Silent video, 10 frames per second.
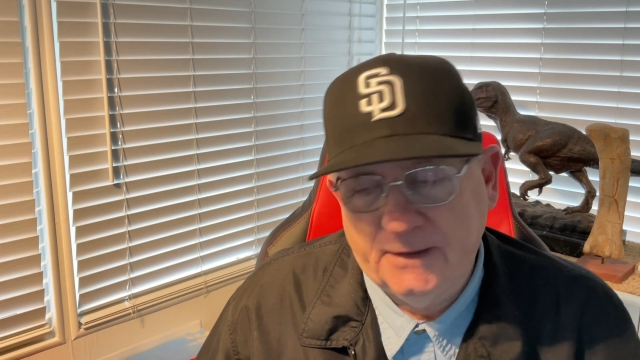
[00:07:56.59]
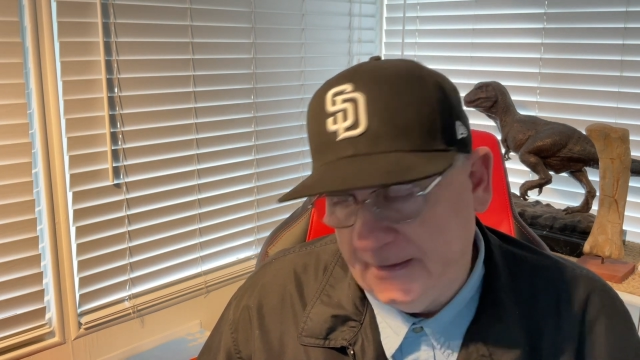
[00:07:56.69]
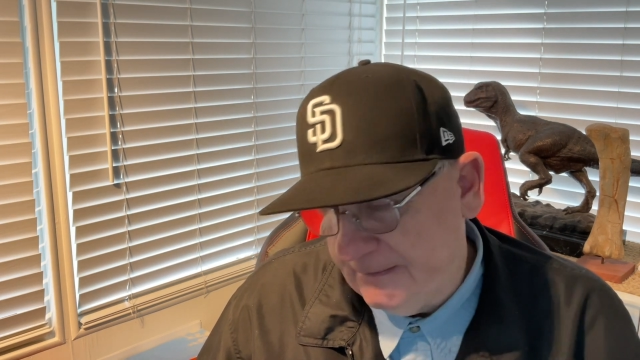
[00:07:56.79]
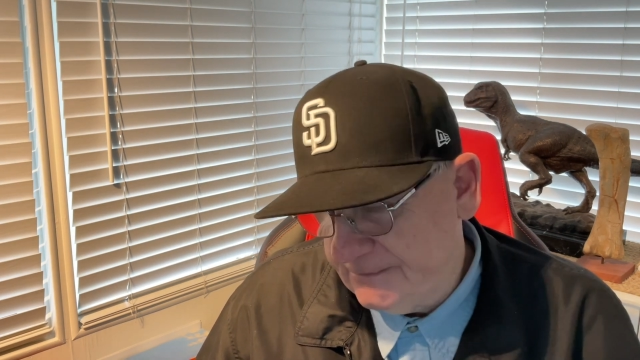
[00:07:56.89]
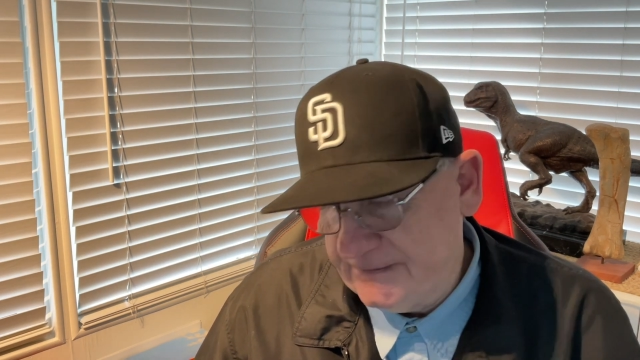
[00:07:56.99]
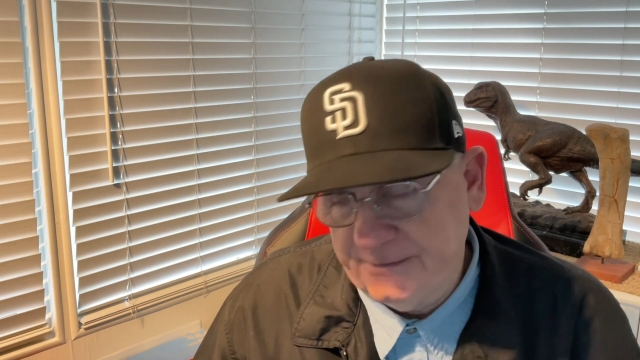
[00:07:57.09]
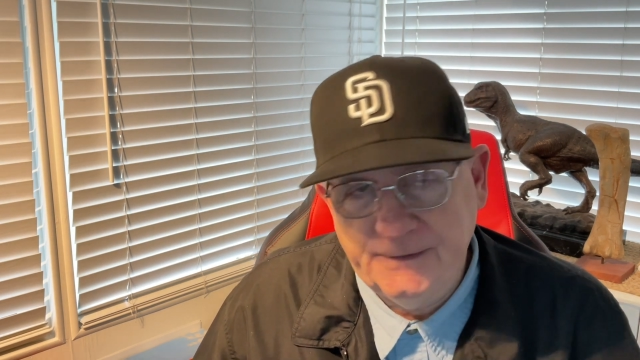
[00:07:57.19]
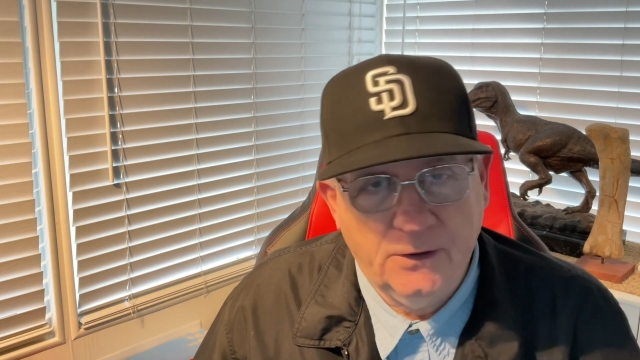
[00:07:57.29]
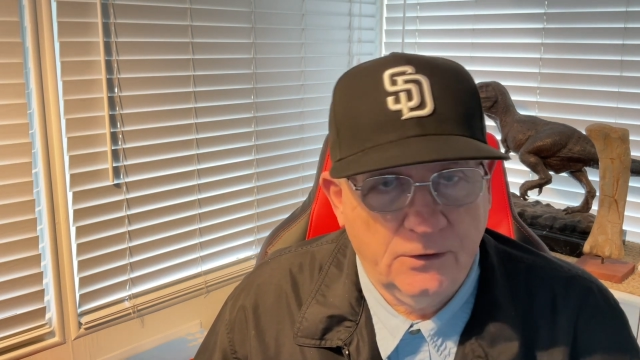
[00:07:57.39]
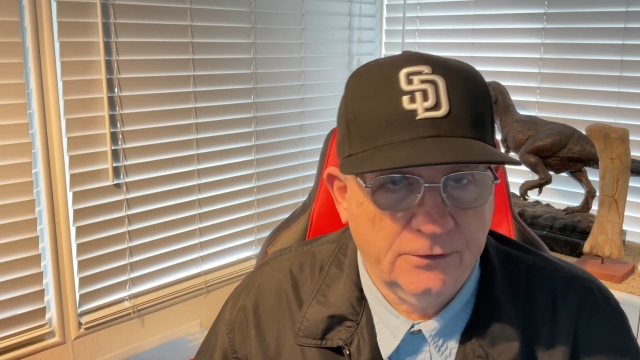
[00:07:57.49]
and it's in
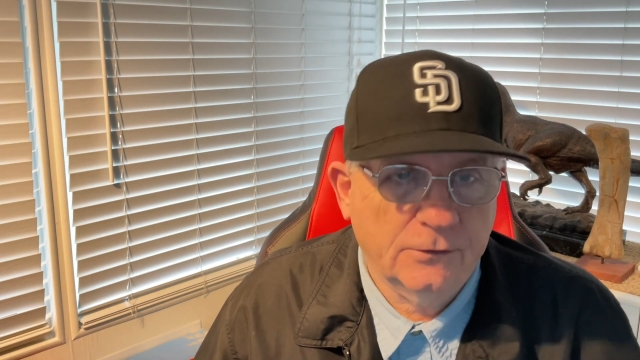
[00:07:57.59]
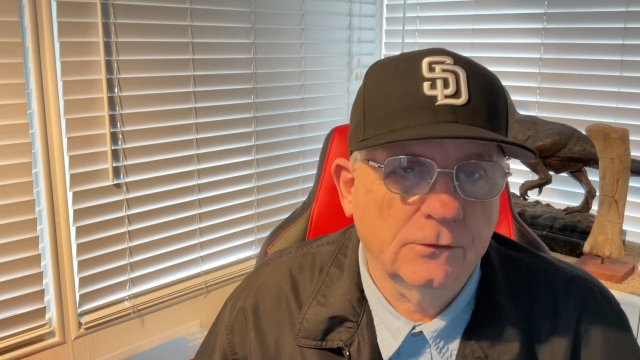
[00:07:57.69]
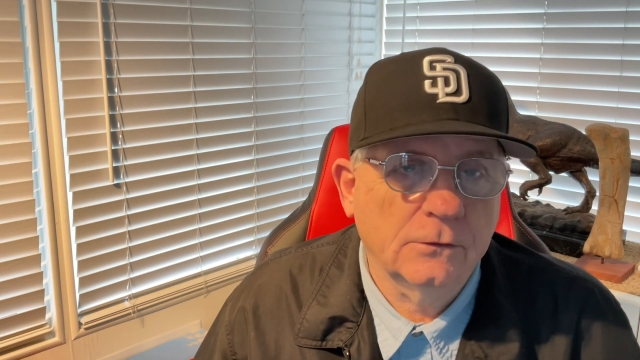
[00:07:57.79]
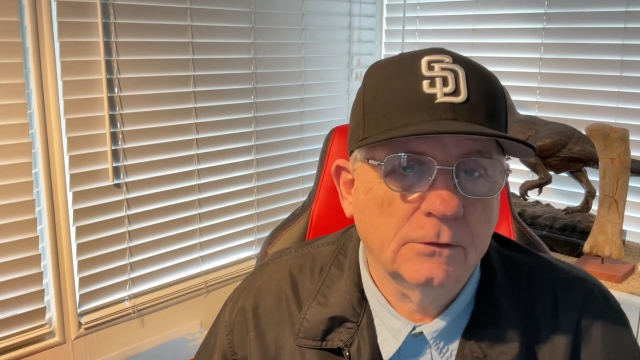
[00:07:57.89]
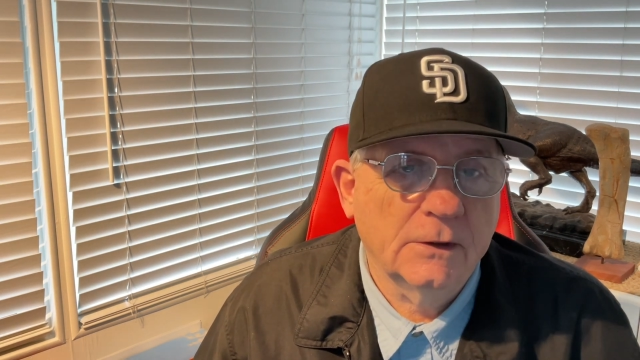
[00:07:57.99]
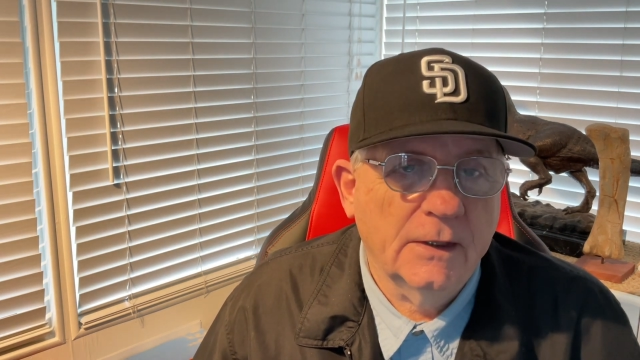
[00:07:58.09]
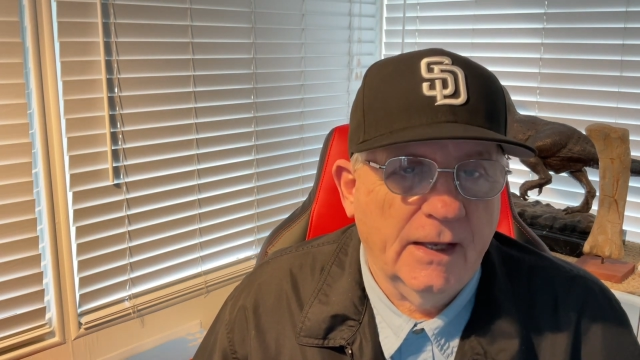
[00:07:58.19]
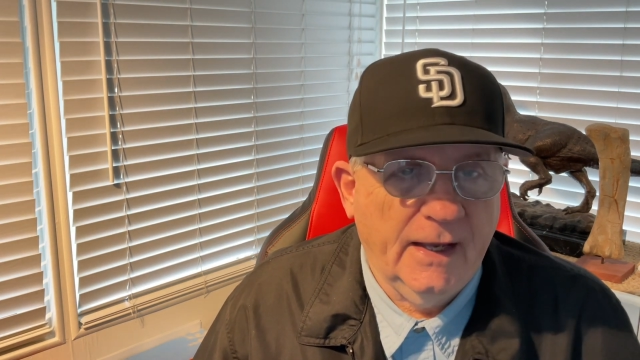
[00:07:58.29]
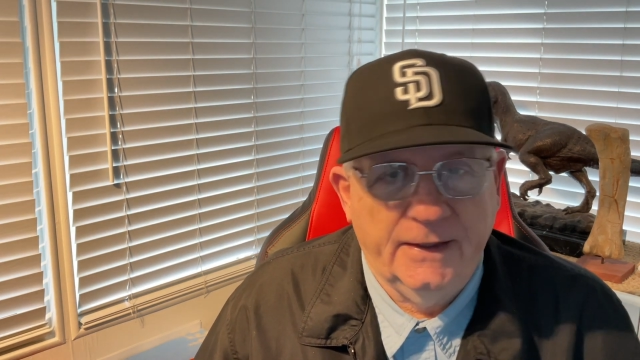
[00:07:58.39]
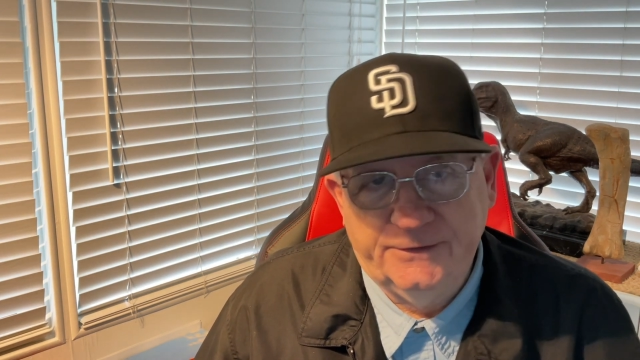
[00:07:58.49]
the article,
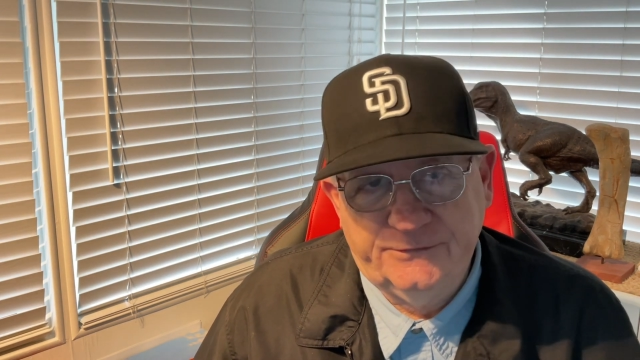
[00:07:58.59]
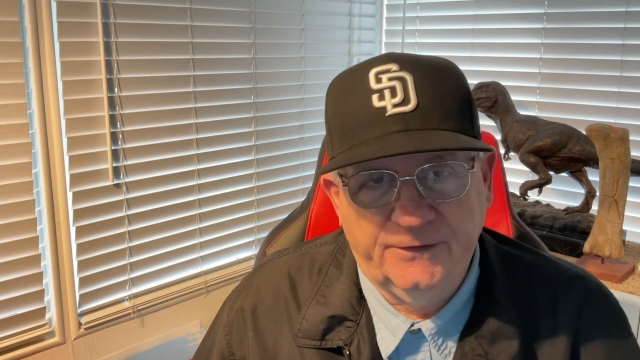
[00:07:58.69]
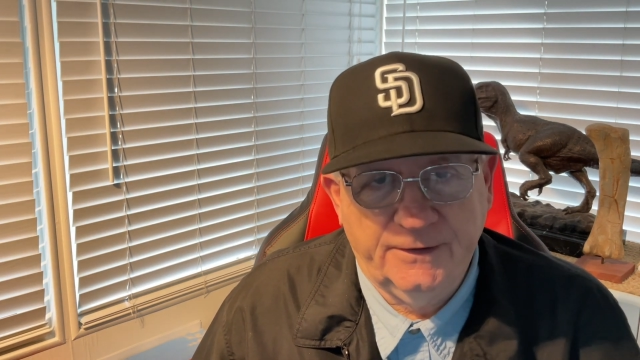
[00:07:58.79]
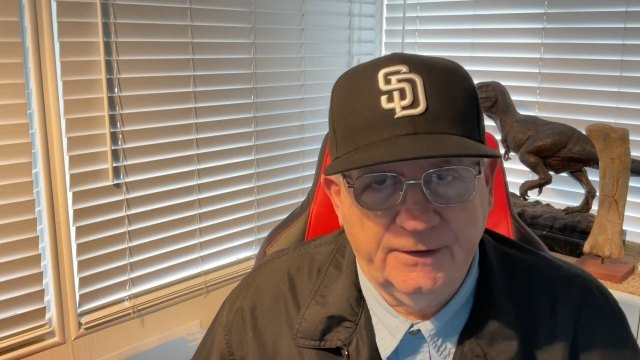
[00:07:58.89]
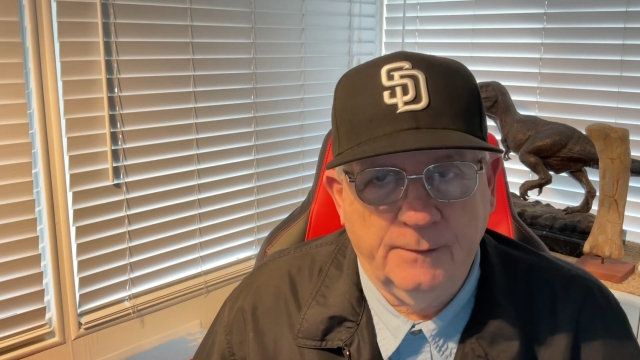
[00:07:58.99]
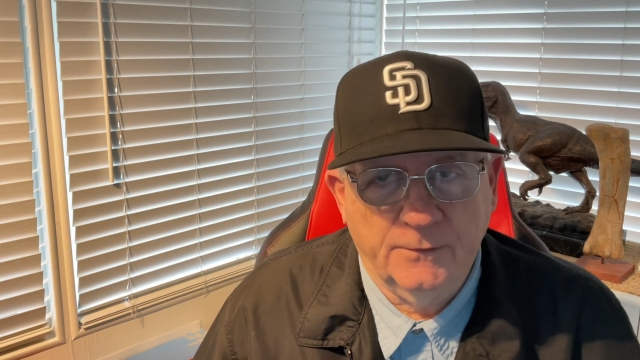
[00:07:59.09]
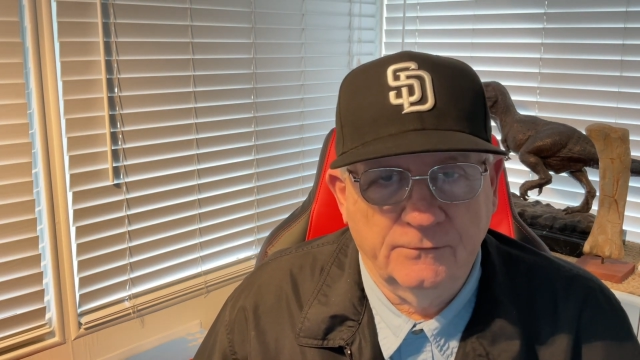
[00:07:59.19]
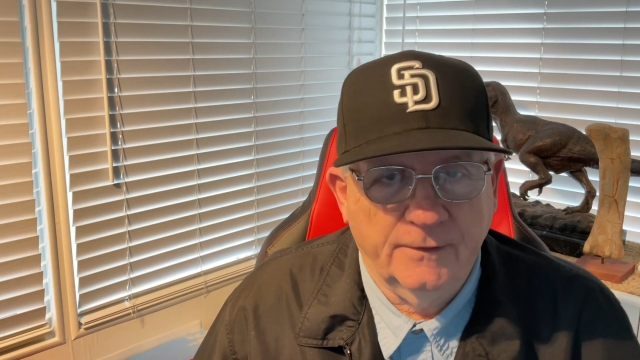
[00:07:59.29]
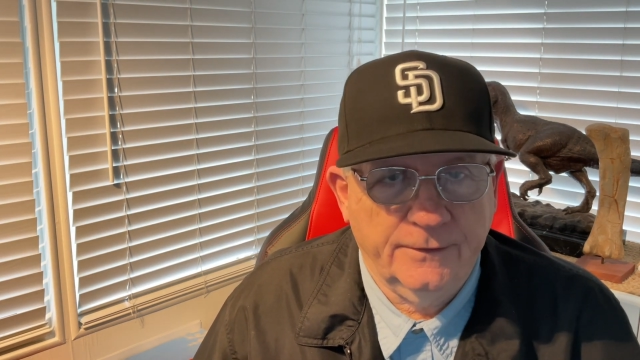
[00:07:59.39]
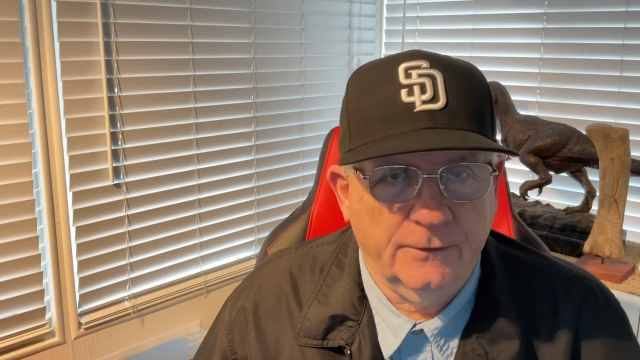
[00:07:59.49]
and it's in a number
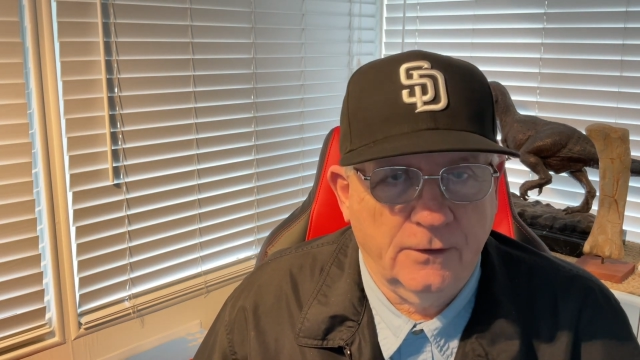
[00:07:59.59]
of other